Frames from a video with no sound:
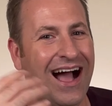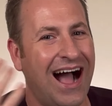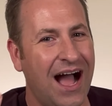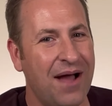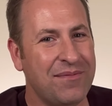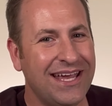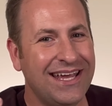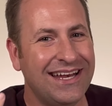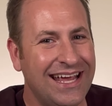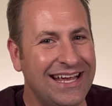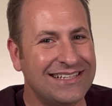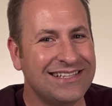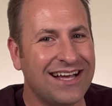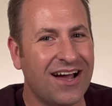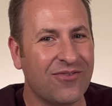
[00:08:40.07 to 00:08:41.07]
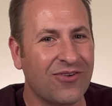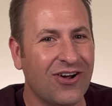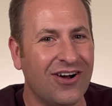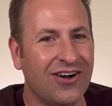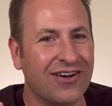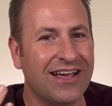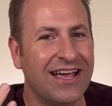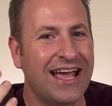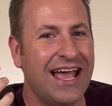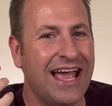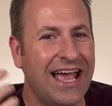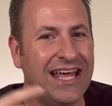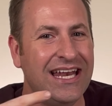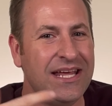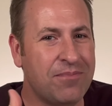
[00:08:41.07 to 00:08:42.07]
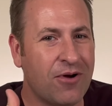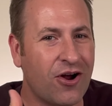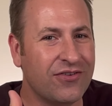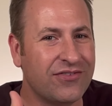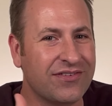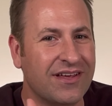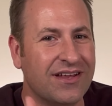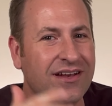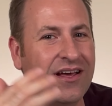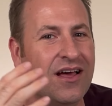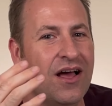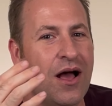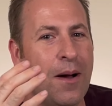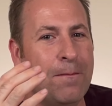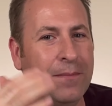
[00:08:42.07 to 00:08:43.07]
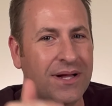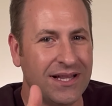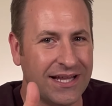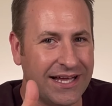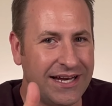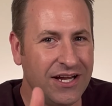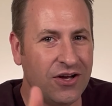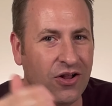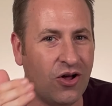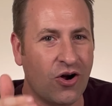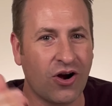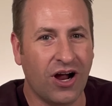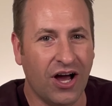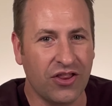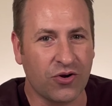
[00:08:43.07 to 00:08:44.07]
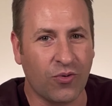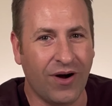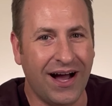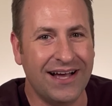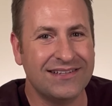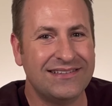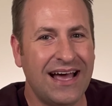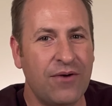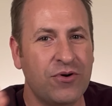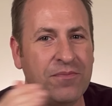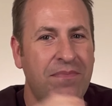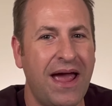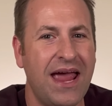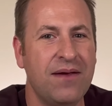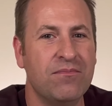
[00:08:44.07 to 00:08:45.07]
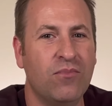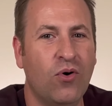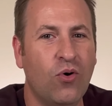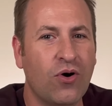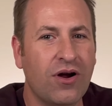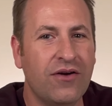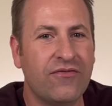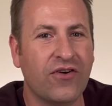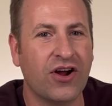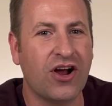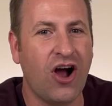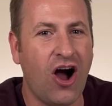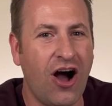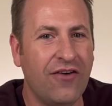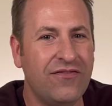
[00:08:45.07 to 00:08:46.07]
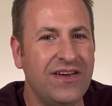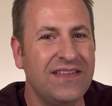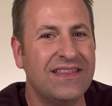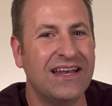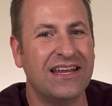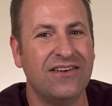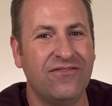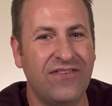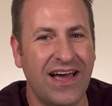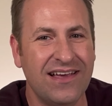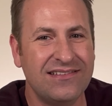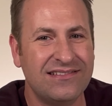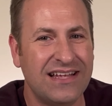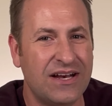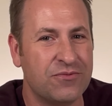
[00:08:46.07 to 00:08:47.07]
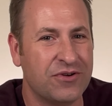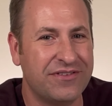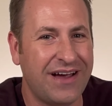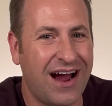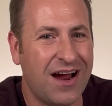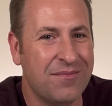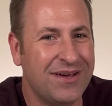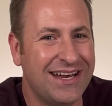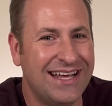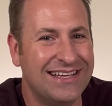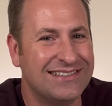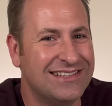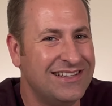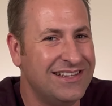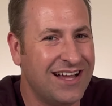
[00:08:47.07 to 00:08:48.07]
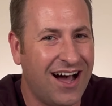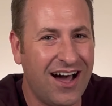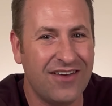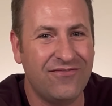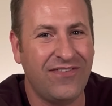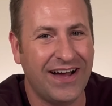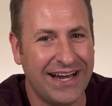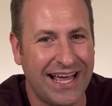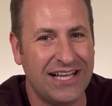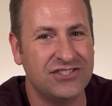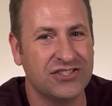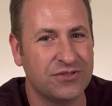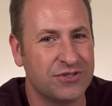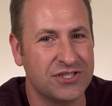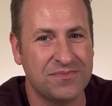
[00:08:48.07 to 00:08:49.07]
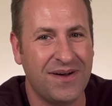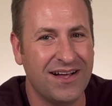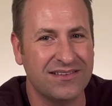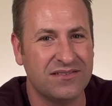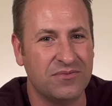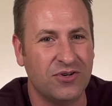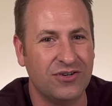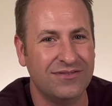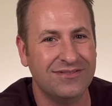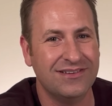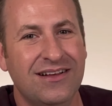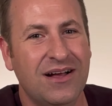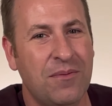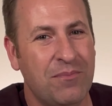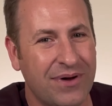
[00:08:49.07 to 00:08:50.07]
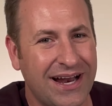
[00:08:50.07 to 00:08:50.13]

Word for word: I mean, he's not wrong. Any person, millennial or otherwise, that would pay more for coffee than invest in retirement is not financially responsible. But